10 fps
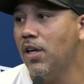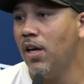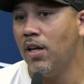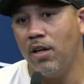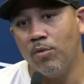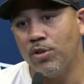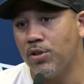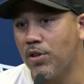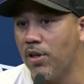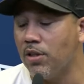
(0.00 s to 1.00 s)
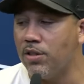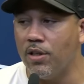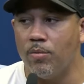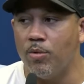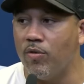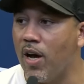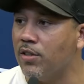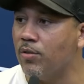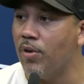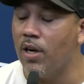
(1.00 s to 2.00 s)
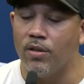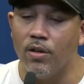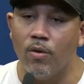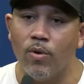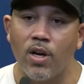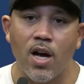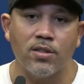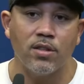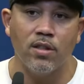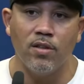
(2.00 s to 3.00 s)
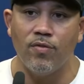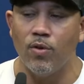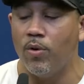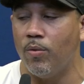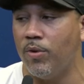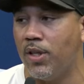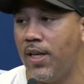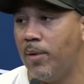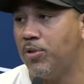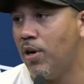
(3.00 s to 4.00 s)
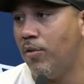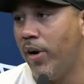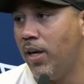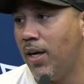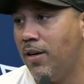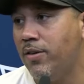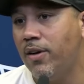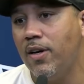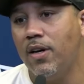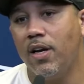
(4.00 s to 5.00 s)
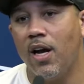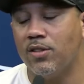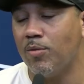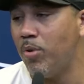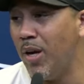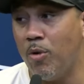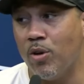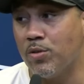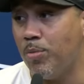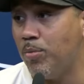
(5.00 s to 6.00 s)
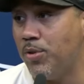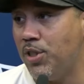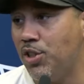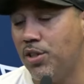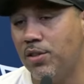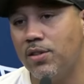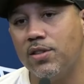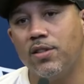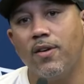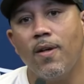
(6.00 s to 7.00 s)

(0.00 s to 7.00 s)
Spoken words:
And then we're just going to continue to move guys around. You know, we're constantly fluid with the depth chart right now. Guys are playing multiple positions.